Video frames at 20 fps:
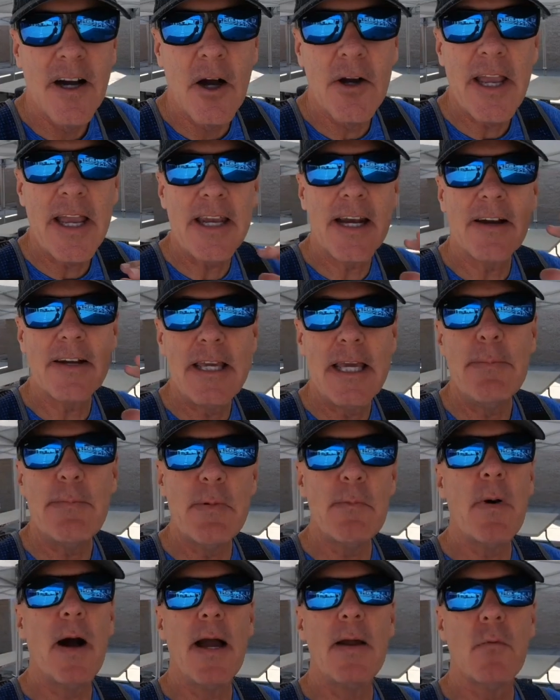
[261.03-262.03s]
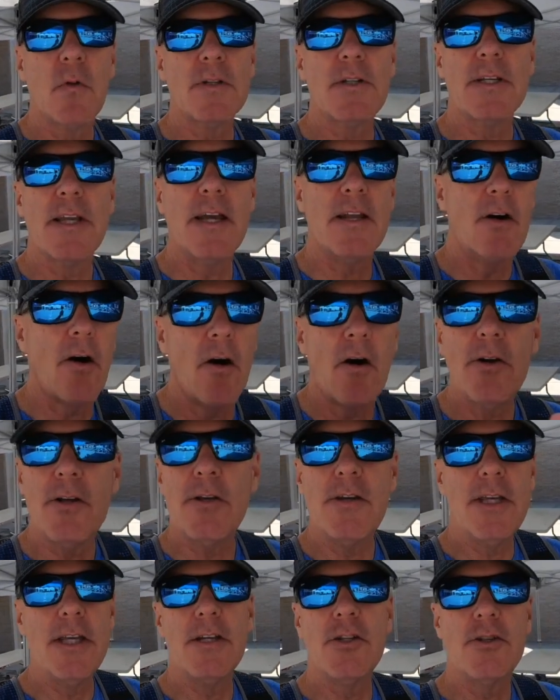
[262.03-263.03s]
Okay, now keep in mind, once again, all
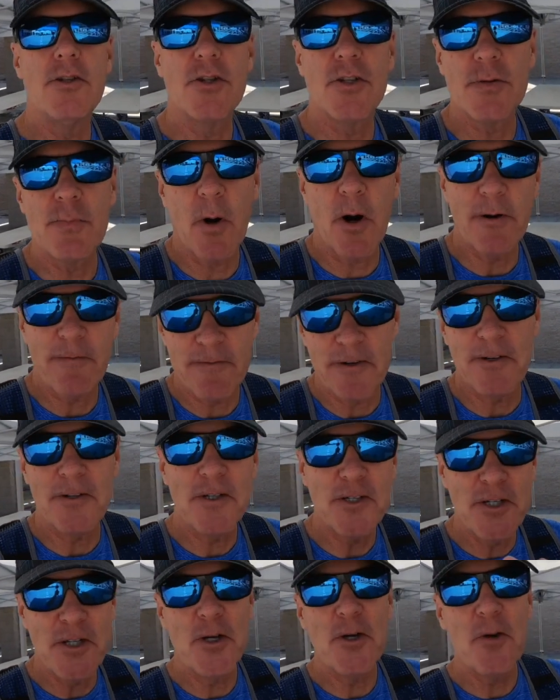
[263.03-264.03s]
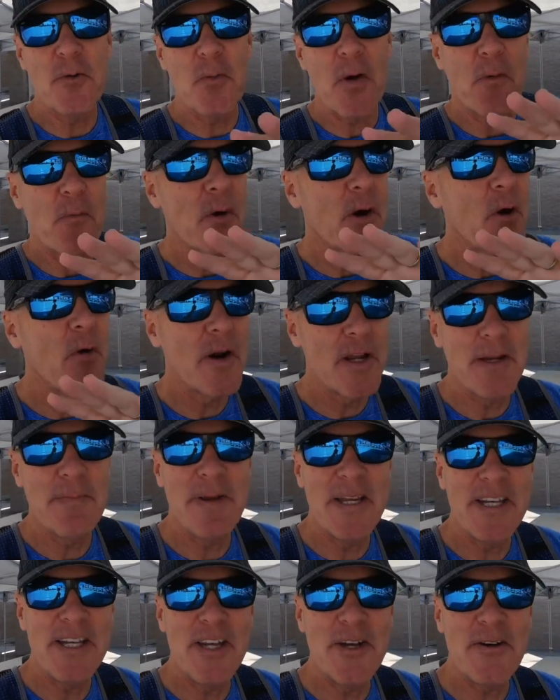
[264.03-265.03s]
you need is your smartphone to do what we're going to
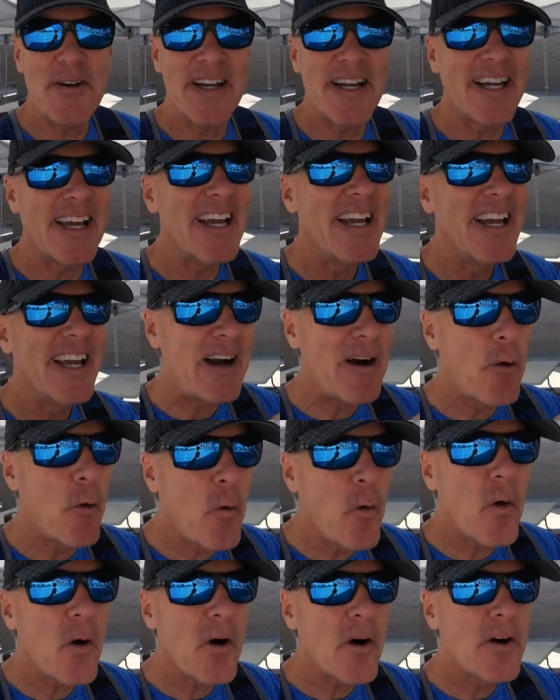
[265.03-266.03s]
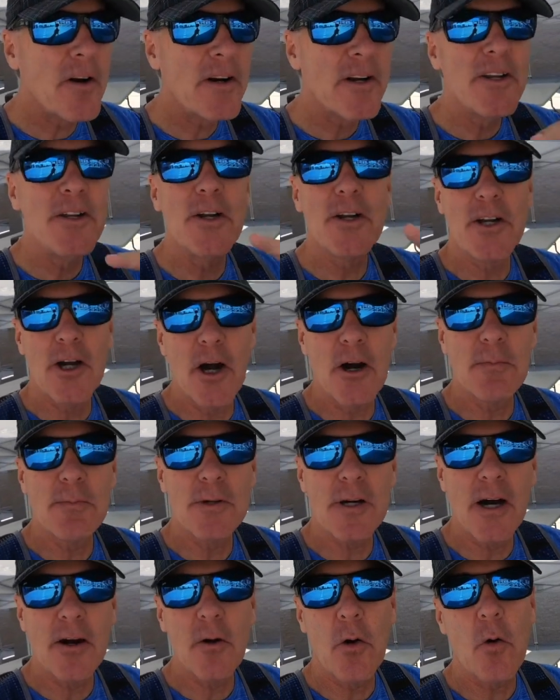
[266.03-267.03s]
be doing, or your
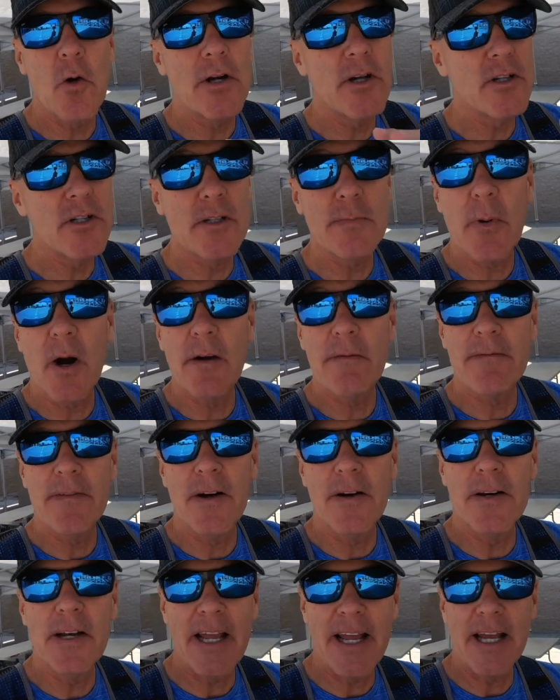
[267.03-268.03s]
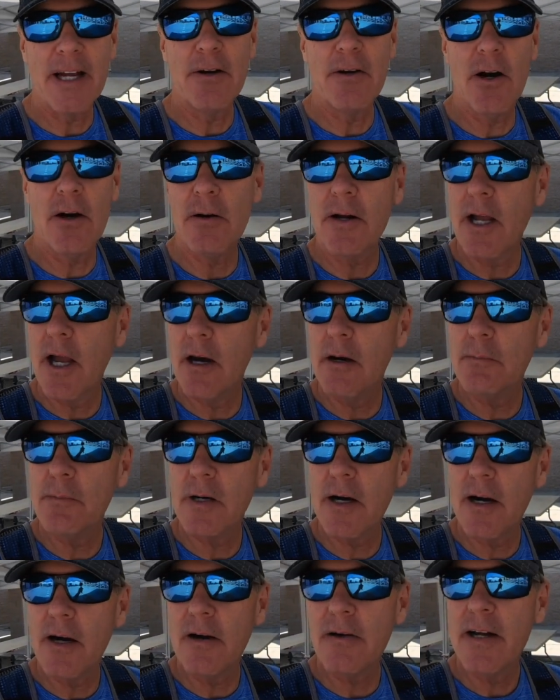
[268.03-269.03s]
GoPro or your smartphone and
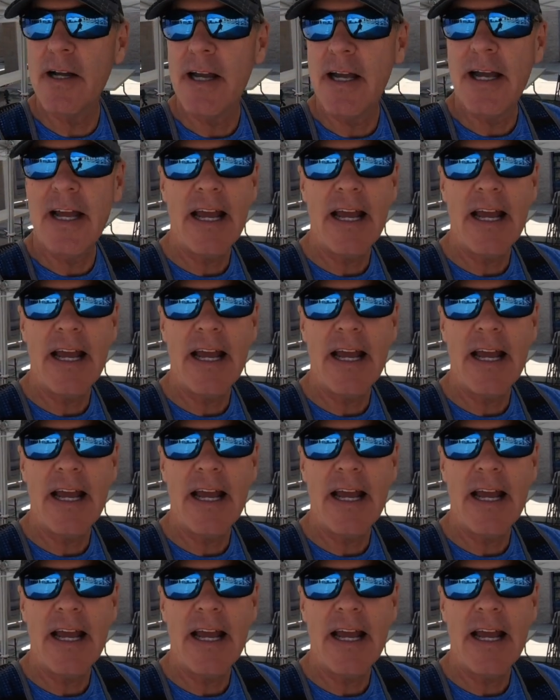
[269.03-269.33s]
GoPro.